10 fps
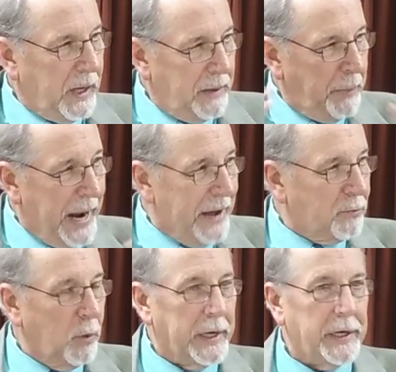in
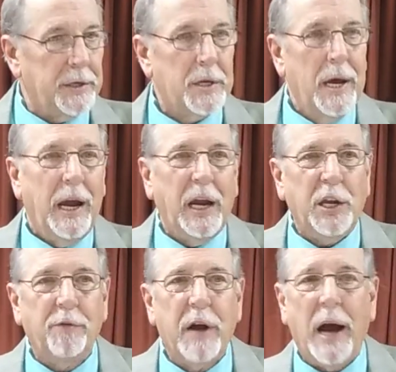pathways, and
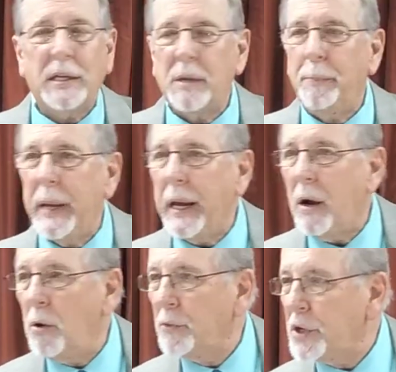you've got to be
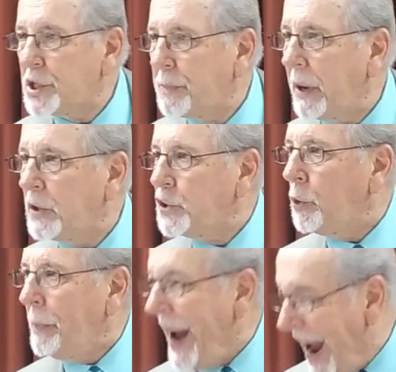on the spiritual
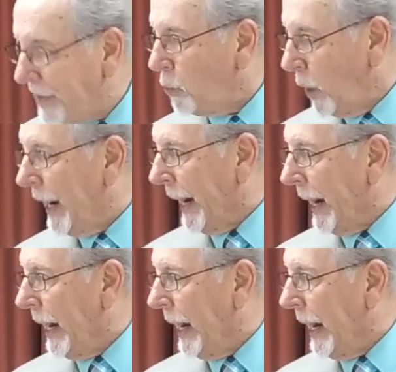pathway